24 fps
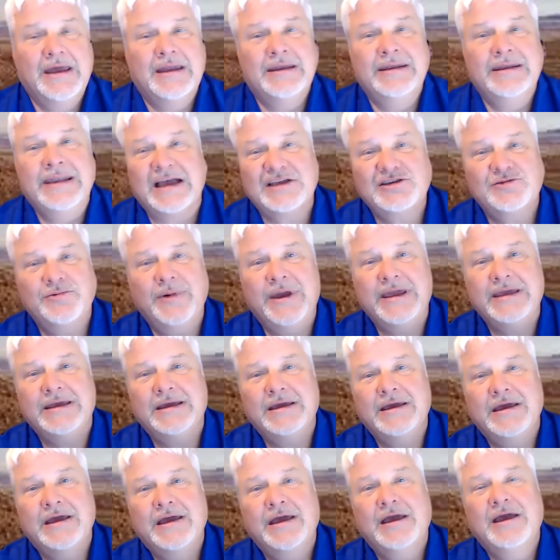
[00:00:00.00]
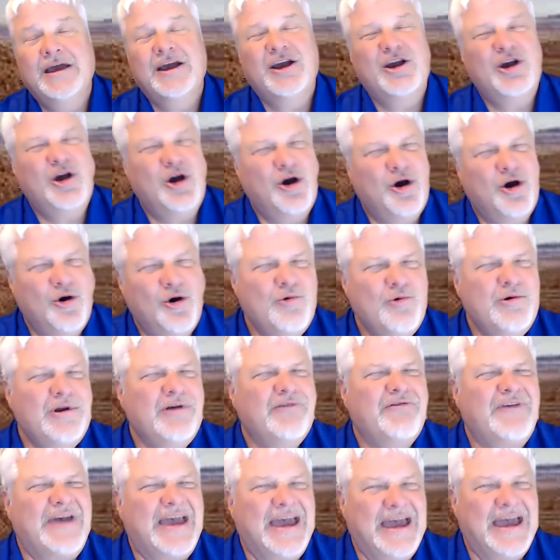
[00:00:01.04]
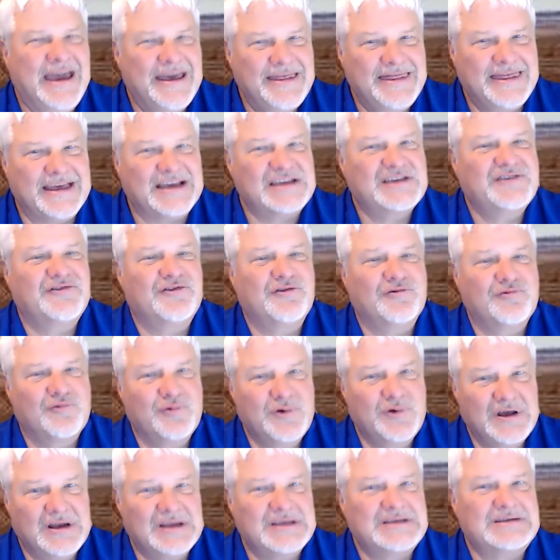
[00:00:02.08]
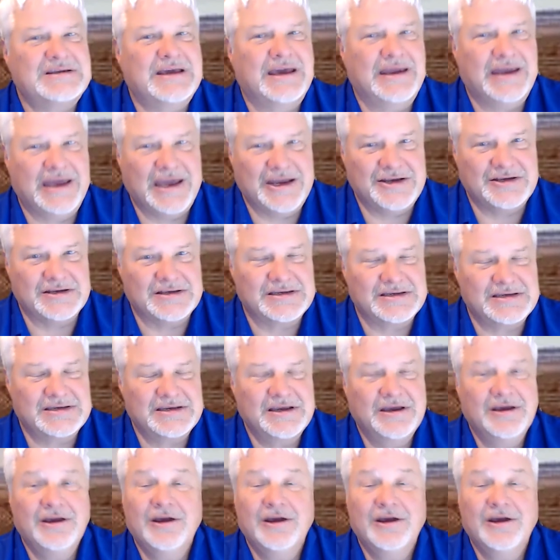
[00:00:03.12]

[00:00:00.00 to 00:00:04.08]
Next week, code of ethics for real estate agents.